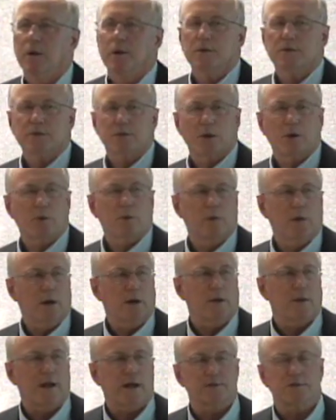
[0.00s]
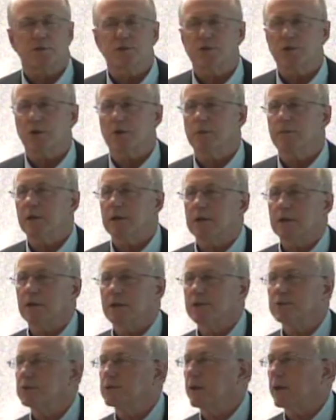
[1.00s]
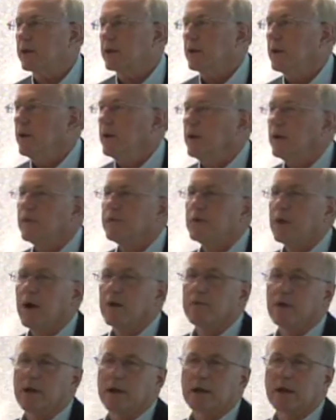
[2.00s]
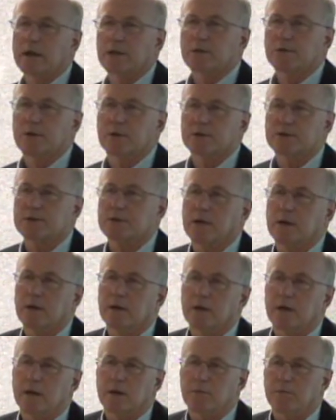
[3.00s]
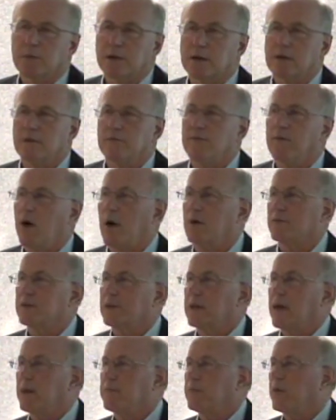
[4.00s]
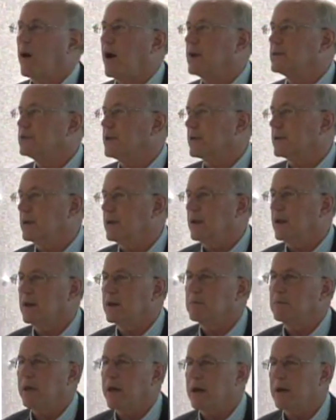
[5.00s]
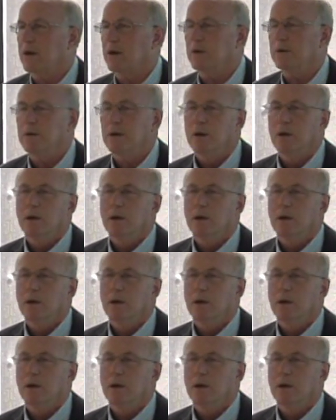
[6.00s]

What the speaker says: So that's the Sugar Beet District. If you have any interest in being involved in that project in any manner,